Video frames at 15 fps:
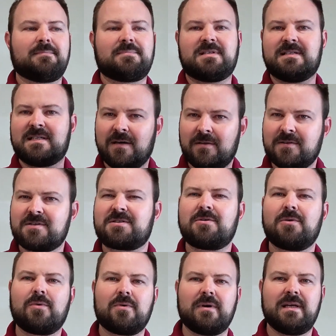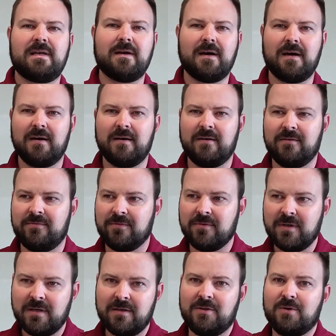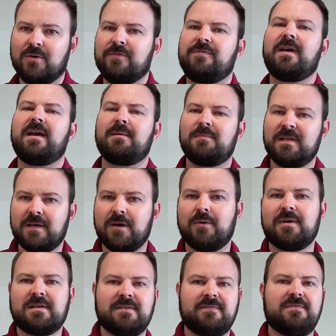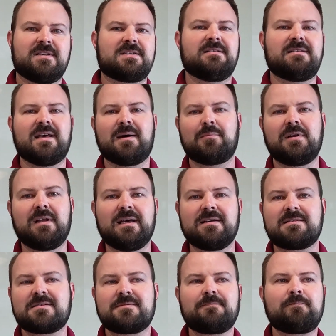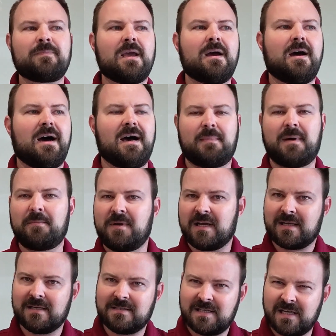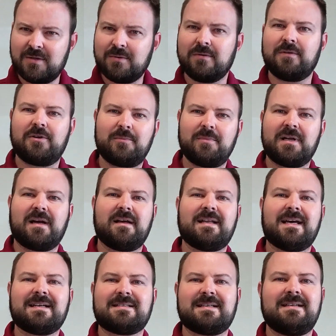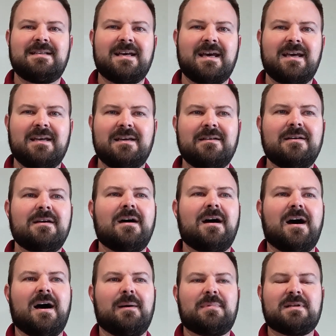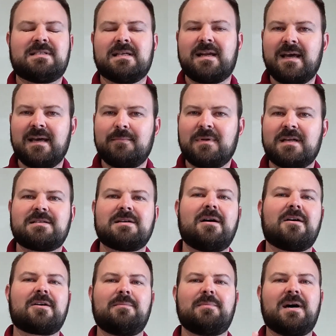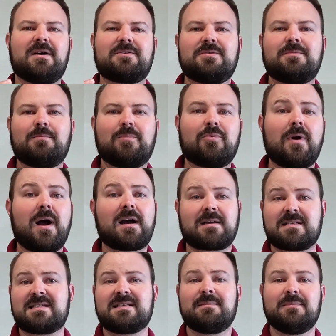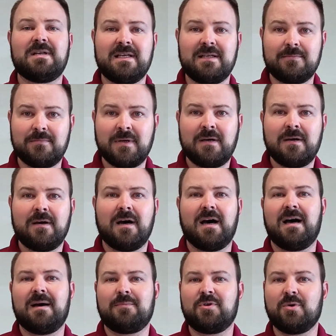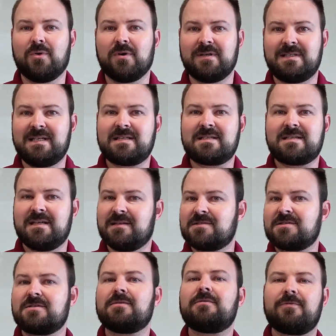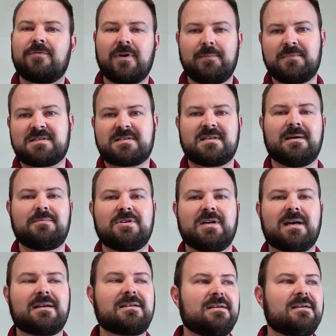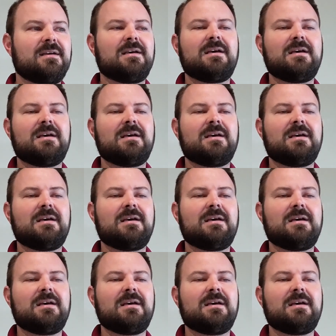to tell the story of your family going to visit that place. I'm going to continue a little bit on that today, but today I'm going to talk about proximity, your distance from the subject.